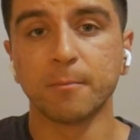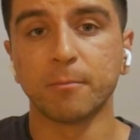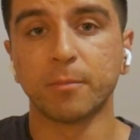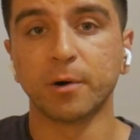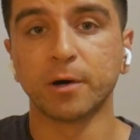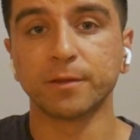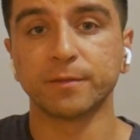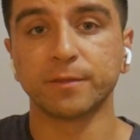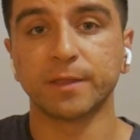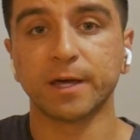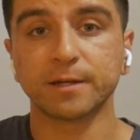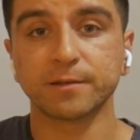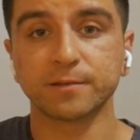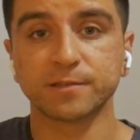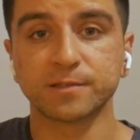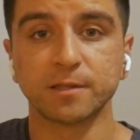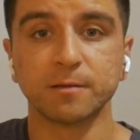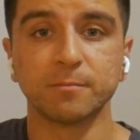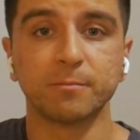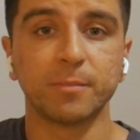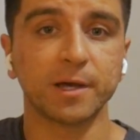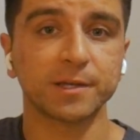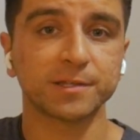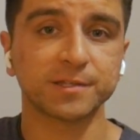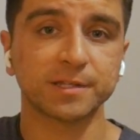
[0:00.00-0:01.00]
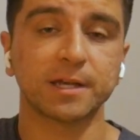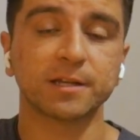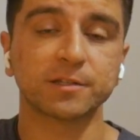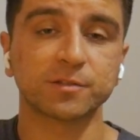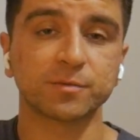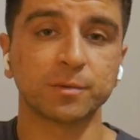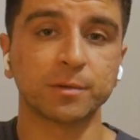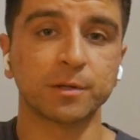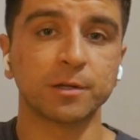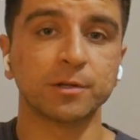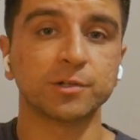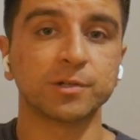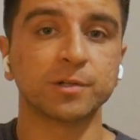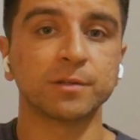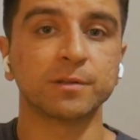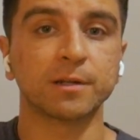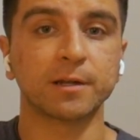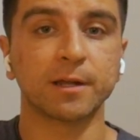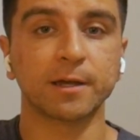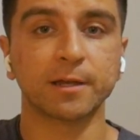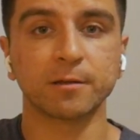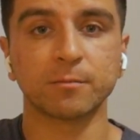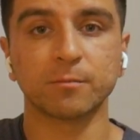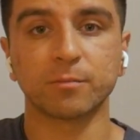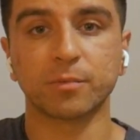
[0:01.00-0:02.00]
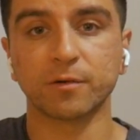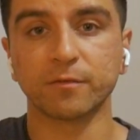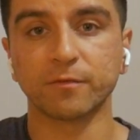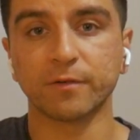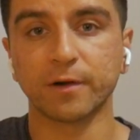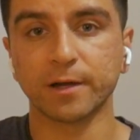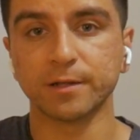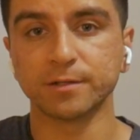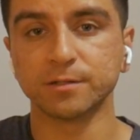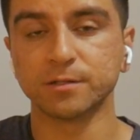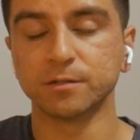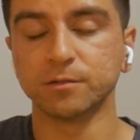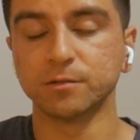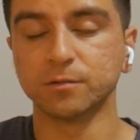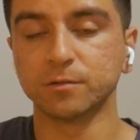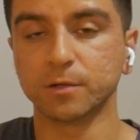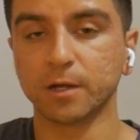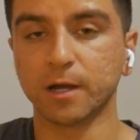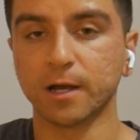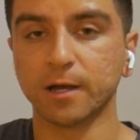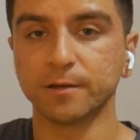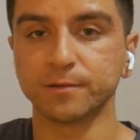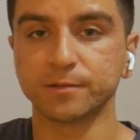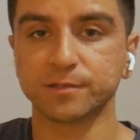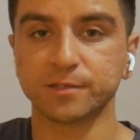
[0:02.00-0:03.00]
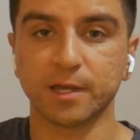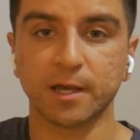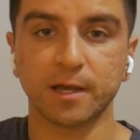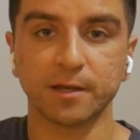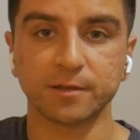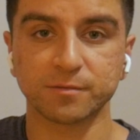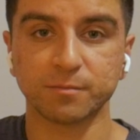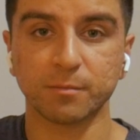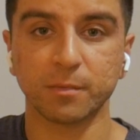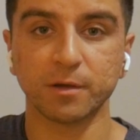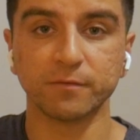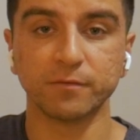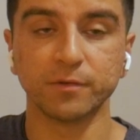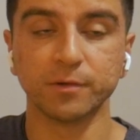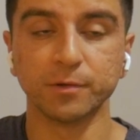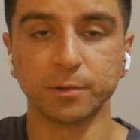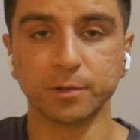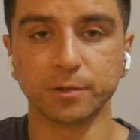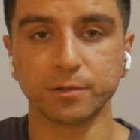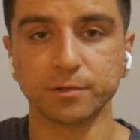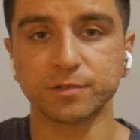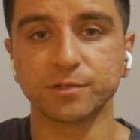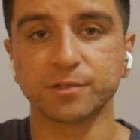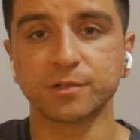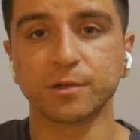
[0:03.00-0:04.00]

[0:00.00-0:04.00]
but that is the best explanation that I can provide to you guys as my viewers.